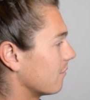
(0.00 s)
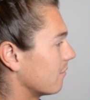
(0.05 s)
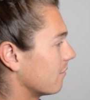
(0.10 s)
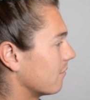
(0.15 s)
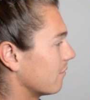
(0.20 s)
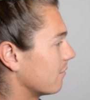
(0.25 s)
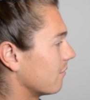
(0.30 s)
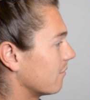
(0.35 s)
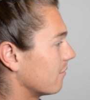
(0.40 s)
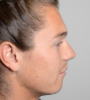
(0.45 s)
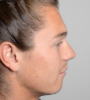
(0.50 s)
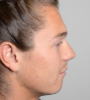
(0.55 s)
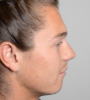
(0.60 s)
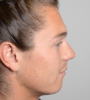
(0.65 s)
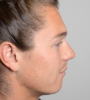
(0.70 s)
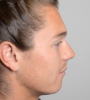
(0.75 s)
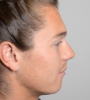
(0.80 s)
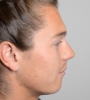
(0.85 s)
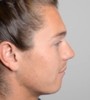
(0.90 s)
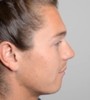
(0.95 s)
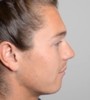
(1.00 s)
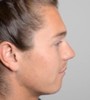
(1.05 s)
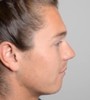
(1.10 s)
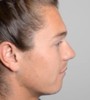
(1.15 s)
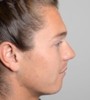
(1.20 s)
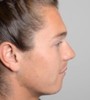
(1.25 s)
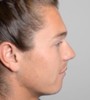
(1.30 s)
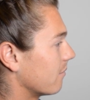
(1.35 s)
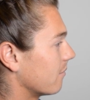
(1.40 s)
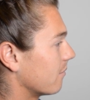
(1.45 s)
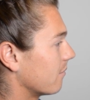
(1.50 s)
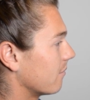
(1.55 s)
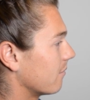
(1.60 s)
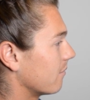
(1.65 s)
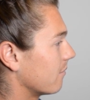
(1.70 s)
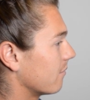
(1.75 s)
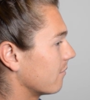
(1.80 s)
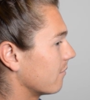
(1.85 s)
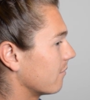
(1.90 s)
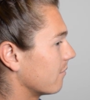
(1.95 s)

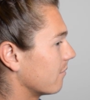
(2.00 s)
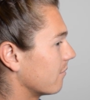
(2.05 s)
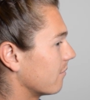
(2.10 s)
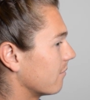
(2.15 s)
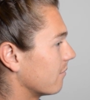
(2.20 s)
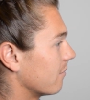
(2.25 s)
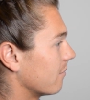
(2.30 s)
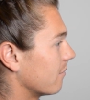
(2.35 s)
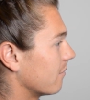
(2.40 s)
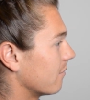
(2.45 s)
[no speech]